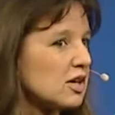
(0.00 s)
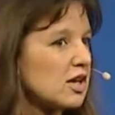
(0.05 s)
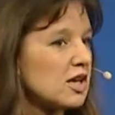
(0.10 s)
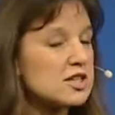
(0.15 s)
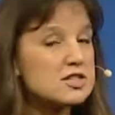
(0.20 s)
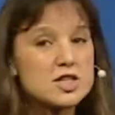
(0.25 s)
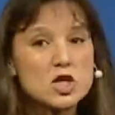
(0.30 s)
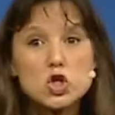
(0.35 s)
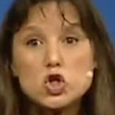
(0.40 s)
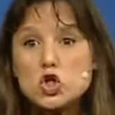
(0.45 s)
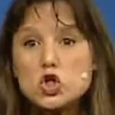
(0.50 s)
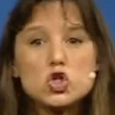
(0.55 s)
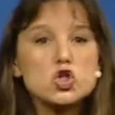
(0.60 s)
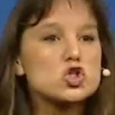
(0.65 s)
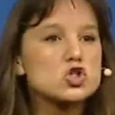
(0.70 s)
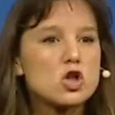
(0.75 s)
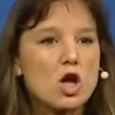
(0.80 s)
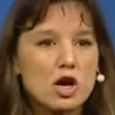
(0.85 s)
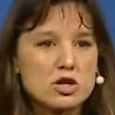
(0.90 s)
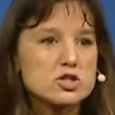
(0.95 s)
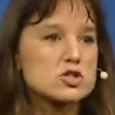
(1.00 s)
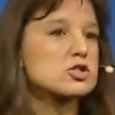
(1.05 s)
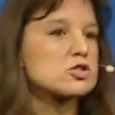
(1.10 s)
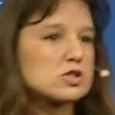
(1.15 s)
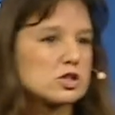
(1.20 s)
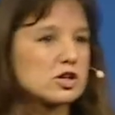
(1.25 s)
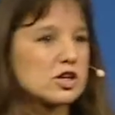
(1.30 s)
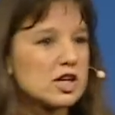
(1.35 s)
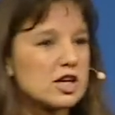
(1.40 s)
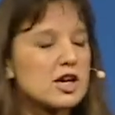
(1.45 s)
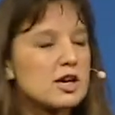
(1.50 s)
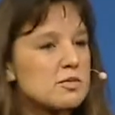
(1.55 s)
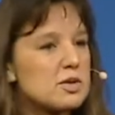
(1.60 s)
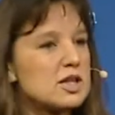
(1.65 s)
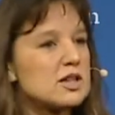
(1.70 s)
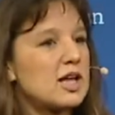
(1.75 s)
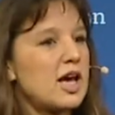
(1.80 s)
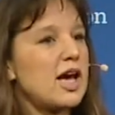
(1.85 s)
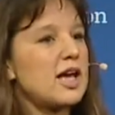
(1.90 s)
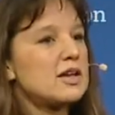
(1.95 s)
It's a huge loss to Turkey. I mean,
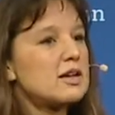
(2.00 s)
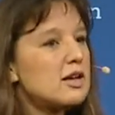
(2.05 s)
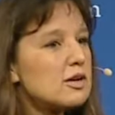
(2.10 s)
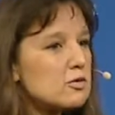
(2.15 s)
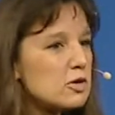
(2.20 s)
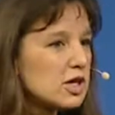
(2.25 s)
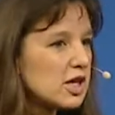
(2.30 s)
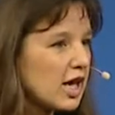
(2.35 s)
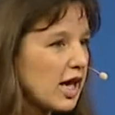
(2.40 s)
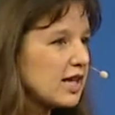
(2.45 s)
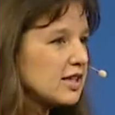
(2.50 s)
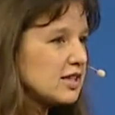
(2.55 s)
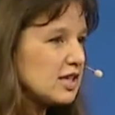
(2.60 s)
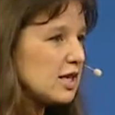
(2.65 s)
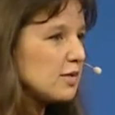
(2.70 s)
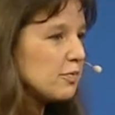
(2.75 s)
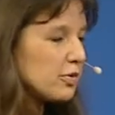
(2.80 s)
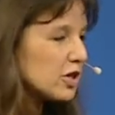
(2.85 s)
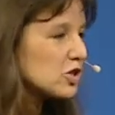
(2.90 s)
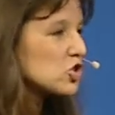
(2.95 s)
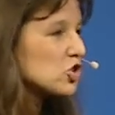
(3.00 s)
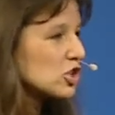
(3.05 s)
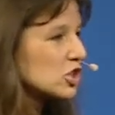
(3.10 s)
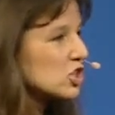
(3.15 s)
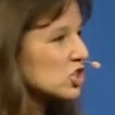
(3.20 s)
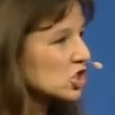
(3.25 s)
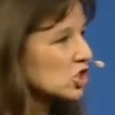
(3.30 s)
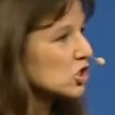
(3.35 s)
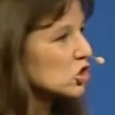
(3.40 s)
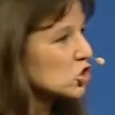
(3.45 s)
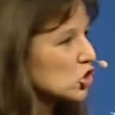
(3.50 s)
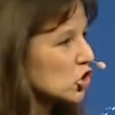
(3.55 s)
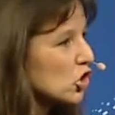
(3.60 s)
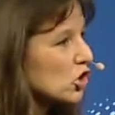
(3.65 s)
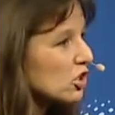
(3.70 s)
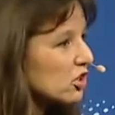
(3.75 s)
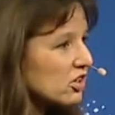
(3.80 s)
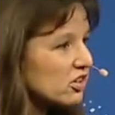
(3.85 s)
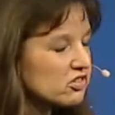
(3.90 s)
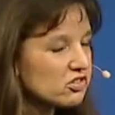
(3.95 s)
that we can't keep our traditional
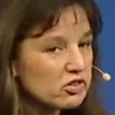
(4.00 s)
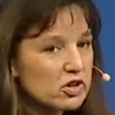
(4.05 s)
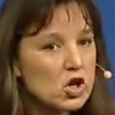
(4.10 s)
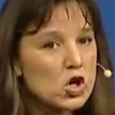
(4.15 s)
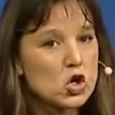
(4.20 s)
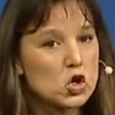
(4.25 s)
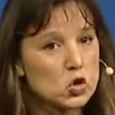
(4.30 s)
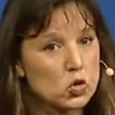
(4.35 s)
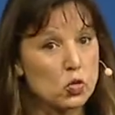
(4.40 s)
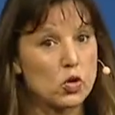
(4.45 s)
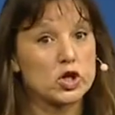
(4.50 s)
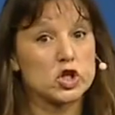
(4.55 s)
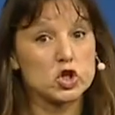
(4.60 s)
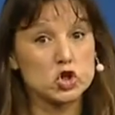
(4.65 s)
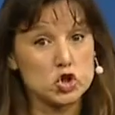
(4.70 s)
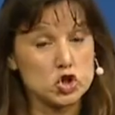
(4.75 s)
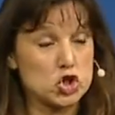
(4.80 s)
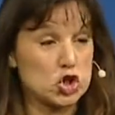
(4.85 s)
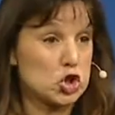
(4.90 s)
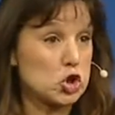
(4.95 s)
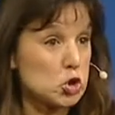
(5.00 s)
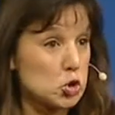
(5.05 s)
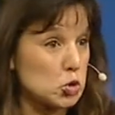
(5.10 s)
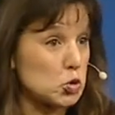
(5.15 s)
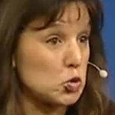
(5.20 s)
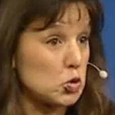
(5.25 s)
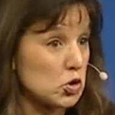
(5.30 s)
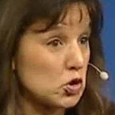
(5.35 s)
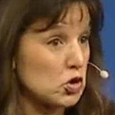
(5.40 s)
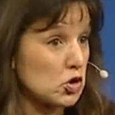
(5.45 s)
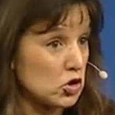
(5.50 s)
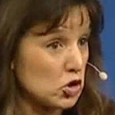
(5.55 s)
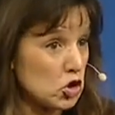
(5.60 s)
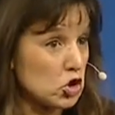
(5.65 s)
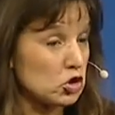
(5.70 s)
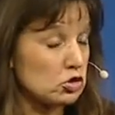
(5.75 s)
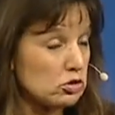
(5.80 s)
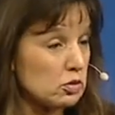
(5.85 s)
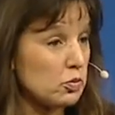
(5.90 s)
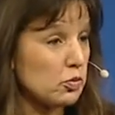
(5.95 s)
journalists who want to do
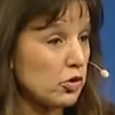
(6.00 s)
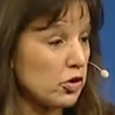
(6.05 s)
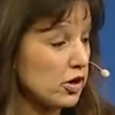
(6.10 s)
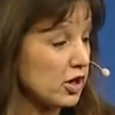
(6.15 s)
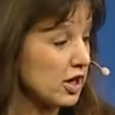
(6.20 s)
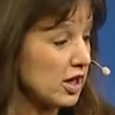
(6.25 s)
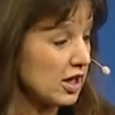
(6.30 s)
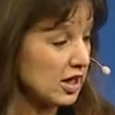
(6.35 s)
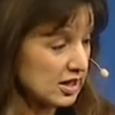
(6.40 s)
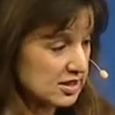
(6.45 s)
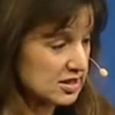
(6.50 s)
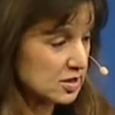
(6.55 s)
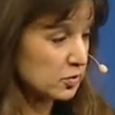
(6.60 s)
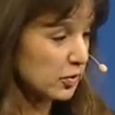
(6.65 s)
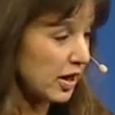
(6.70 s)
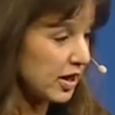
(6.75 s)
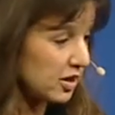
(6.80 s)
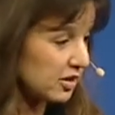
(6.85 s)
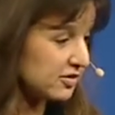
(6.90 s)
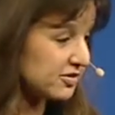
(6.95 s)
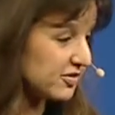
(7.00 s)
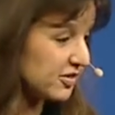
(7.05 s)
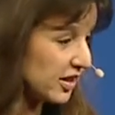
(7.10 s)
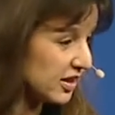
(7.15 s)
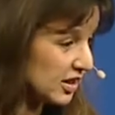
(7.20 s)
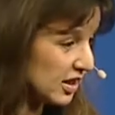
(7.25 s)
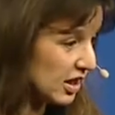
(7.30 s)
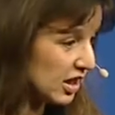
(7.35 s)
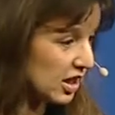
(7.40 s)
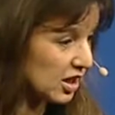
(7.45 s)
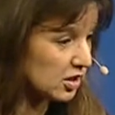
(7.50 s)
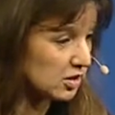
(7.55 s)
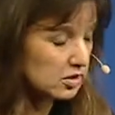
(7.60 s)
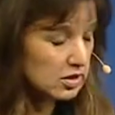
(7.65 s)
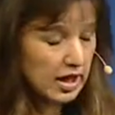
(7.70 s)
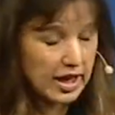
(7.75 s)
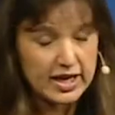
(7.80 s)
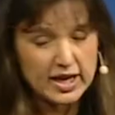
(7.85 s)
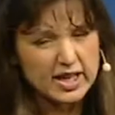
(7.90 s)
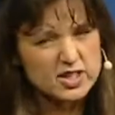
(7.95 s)
good reporting in spite of funding he couldn't.
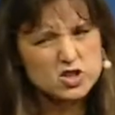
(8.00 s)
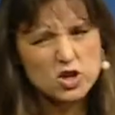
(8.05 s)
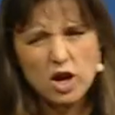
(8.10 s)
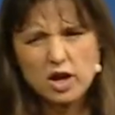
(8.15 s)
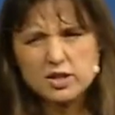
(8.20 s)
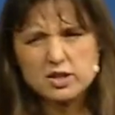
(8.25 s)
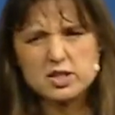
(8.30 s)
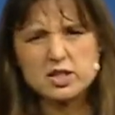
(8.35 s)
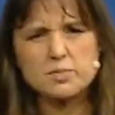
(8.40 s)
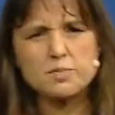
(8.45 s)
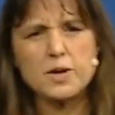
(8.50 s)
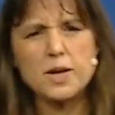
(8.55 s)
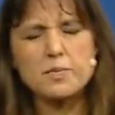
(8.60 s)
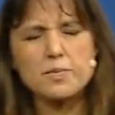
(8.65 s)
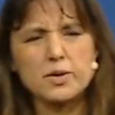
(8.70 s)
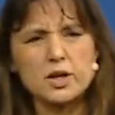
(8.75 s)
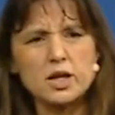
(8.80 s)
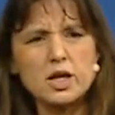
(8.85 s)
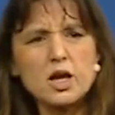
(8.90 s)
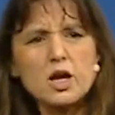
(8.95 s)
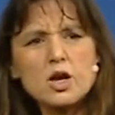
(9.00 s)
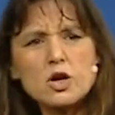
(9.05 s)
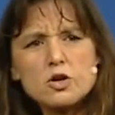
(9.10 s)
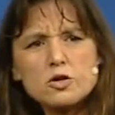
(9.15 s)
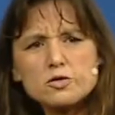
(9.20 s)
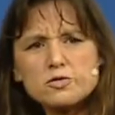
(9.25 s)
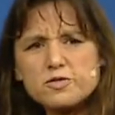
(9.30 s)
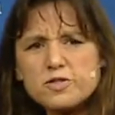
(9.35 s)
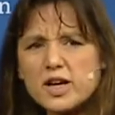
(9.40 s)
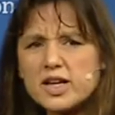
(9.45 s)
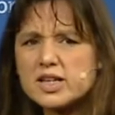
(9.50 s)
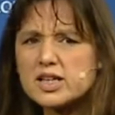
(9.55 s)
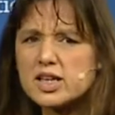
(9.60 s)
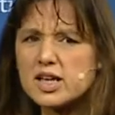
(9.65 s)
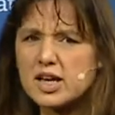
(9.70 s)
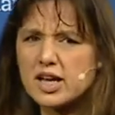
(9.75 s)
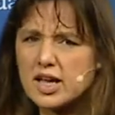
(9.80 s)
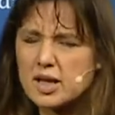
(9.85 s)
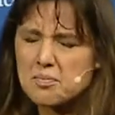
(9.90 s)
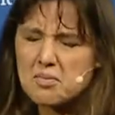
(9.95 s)
And I talked to the people who funded
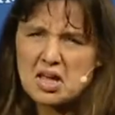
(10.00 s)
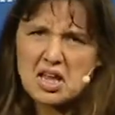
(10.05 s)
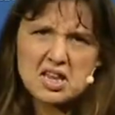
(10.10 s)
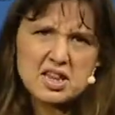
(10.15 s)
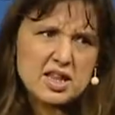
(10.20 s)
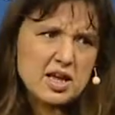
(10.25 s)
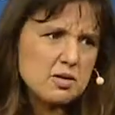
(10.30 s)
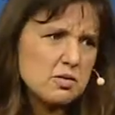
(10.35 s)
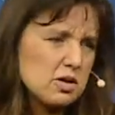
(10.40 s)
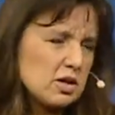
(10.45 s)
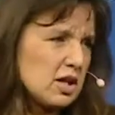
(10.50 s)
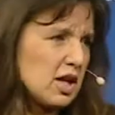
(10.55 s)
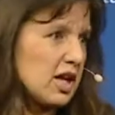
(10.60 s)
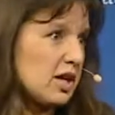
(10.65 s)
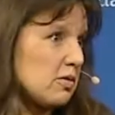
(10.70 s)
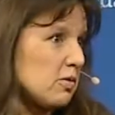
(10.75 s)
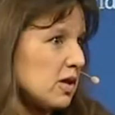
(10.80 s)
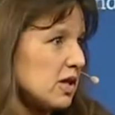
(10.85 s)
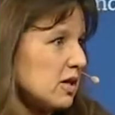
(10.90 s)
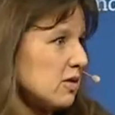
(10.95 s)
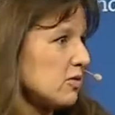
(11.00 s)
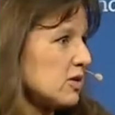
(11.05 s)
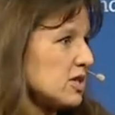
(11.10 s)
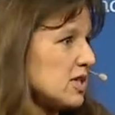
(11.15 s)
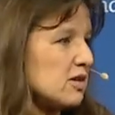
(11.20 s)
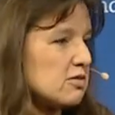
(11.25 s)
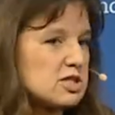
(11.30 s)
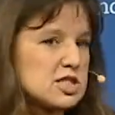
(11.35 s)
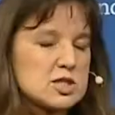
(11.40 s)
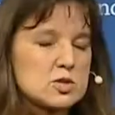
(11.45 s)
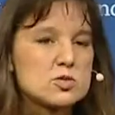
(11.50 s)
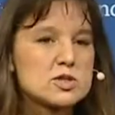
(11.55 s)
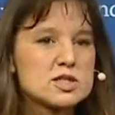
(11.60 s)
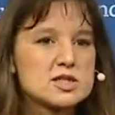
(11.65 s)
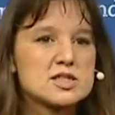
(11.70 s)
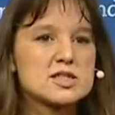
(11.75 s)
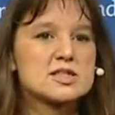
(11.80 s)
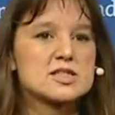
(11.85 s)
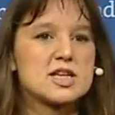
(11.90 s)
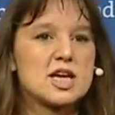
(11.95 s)
him, and they were like, "Well, it was, it just wasn't
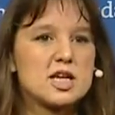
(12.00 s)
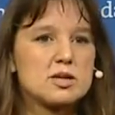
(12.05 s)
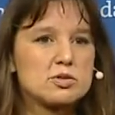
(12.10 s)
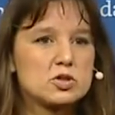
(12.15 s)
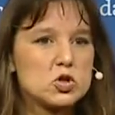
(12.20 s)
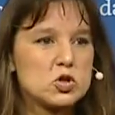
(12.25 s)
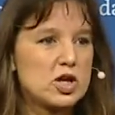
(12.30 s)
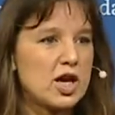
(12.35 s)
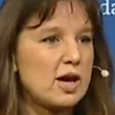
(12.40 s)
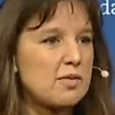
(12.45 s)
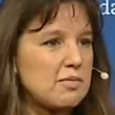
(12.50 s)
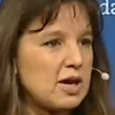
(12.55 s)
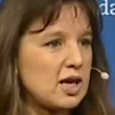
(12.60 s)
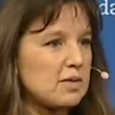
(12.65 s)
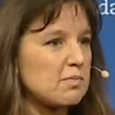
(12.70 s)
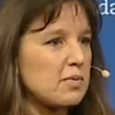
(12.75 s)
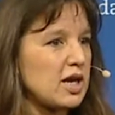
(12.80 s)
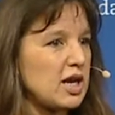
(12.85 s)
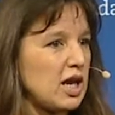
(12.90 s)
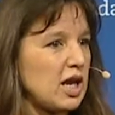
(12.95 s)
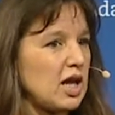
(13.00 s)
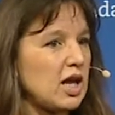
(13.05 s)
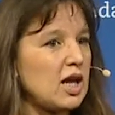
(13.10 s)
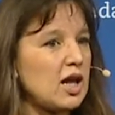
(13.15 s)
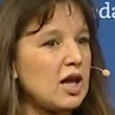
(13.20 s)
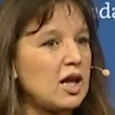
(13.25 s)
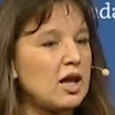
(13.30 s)
sustainable. You can't make money."